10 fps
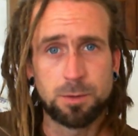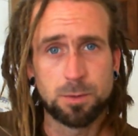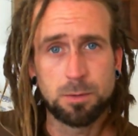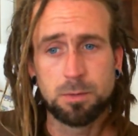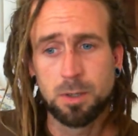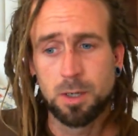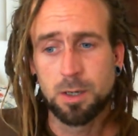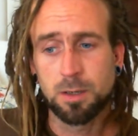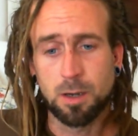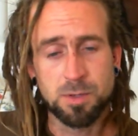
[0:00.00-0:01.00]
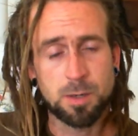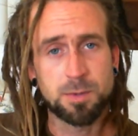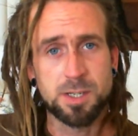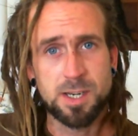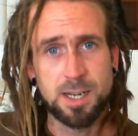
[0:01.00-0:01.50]
comes up the stairs
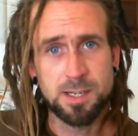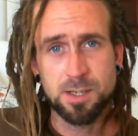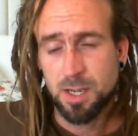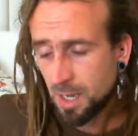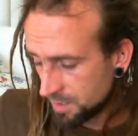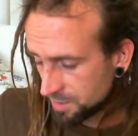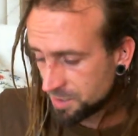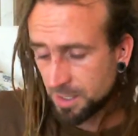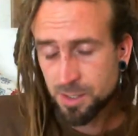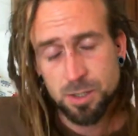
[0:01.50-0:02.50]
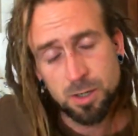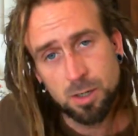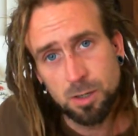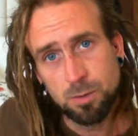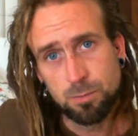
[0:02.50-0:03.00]
and sits right
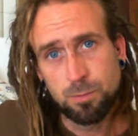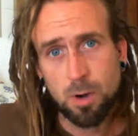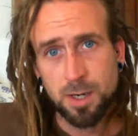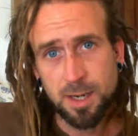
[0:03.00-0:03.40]
next to me